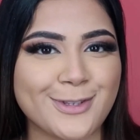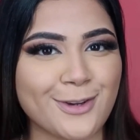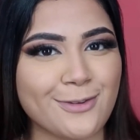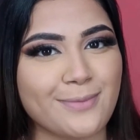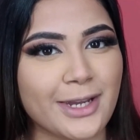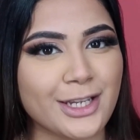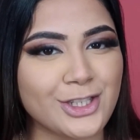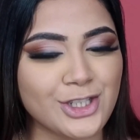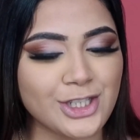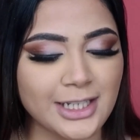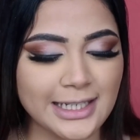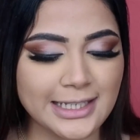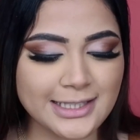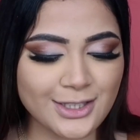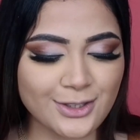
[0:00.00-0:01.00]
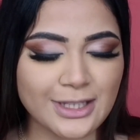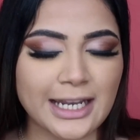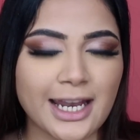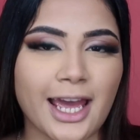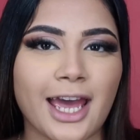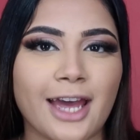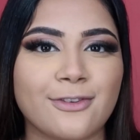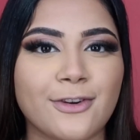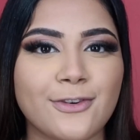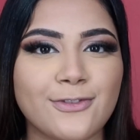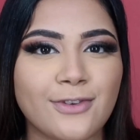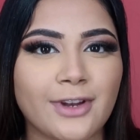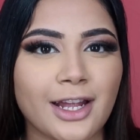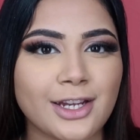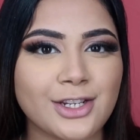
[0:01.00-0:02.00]
so that I have a flush and a
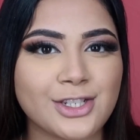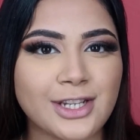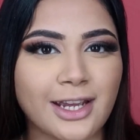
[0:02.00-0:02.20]
really nice